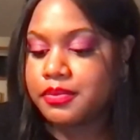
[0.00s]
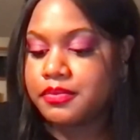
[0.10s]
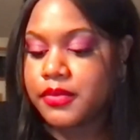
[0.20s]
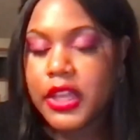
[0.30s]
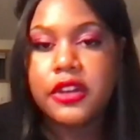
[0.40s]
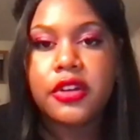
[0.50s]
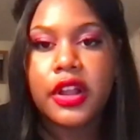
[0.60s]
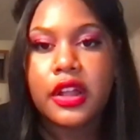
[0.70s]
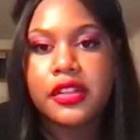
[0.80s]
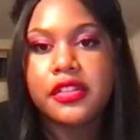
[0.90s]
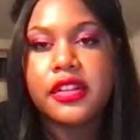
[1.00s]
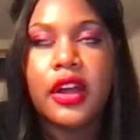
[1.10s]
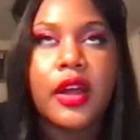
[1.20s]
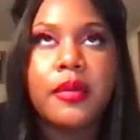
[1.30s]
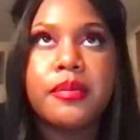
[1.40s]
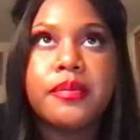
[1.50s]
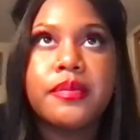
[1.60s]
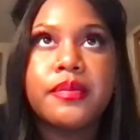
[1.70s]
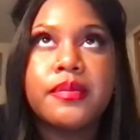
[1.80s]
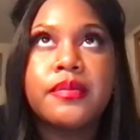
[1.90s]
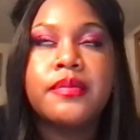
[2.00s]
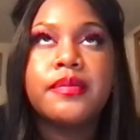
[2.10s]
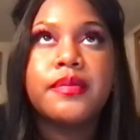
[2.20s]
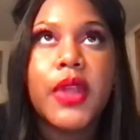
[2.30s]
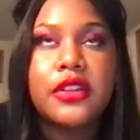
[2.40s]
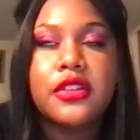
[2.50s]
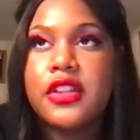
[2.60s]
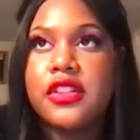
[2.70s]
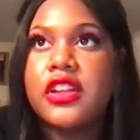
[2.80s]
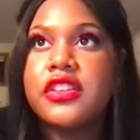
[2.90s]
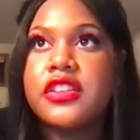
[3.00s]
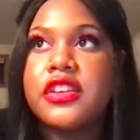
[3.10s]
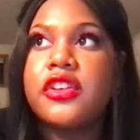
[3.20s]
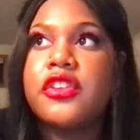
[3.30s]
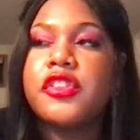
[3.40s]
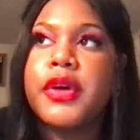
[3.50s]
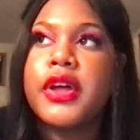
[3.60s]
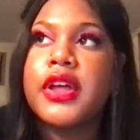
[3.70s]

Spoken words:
hindering us get to these ideals. But